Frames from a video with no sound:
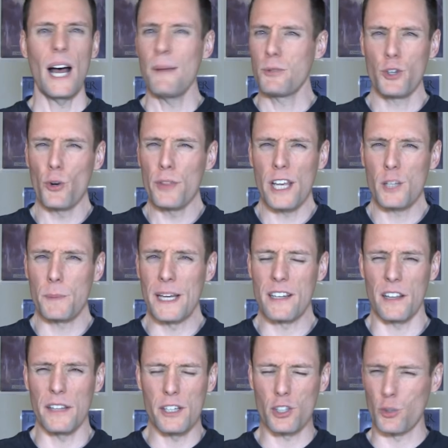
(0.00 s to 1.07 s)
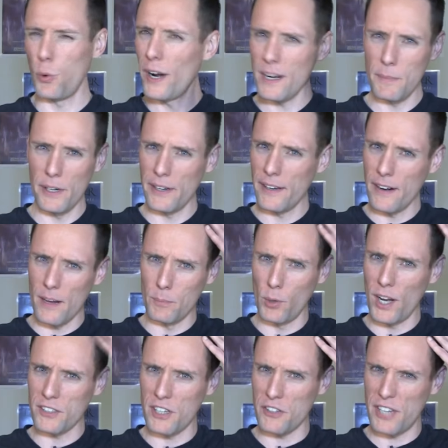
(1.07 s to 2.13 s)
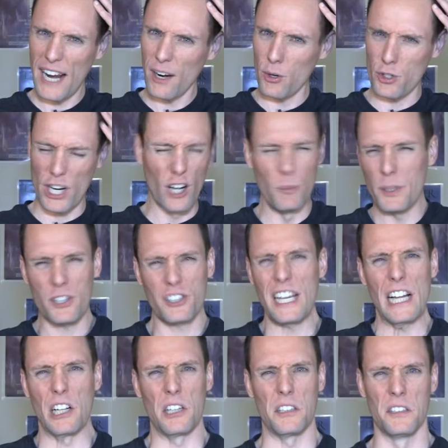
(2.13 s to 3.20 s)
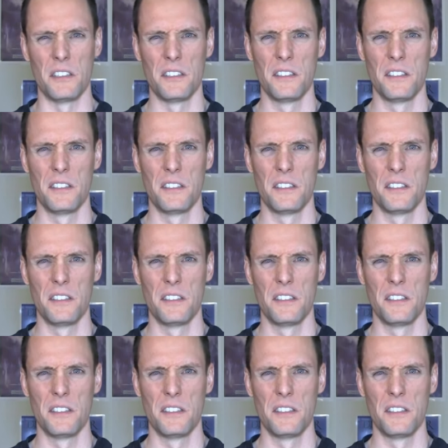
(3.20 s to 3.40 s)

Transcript: I'm sure they spent at least 20 million on Brosnan's hair gel, but still.